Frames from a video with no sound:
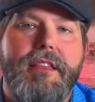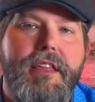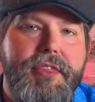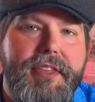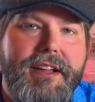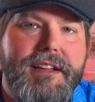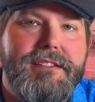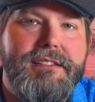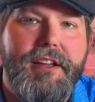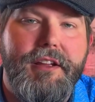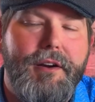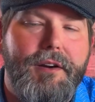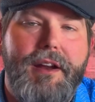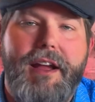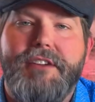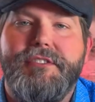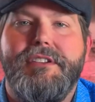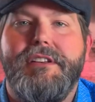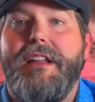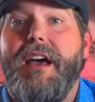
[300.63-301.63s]
the things that you're
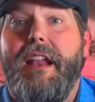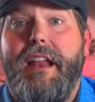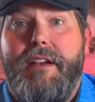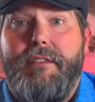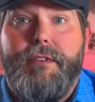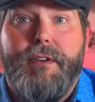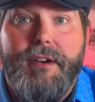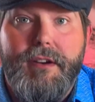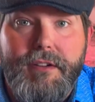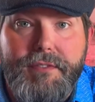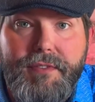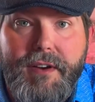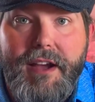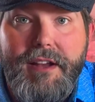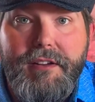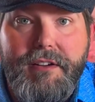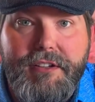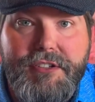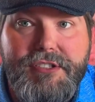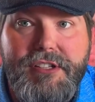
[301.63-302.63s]
actually not ever going to
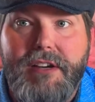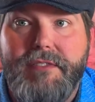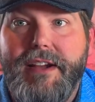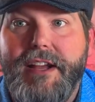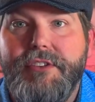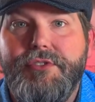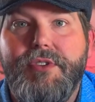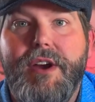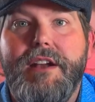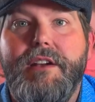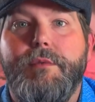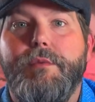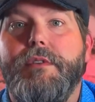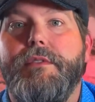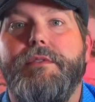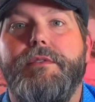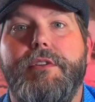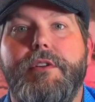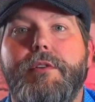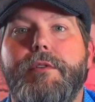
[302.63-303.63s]
find on a shelf. I try to
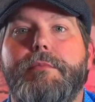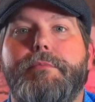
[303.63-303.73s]
review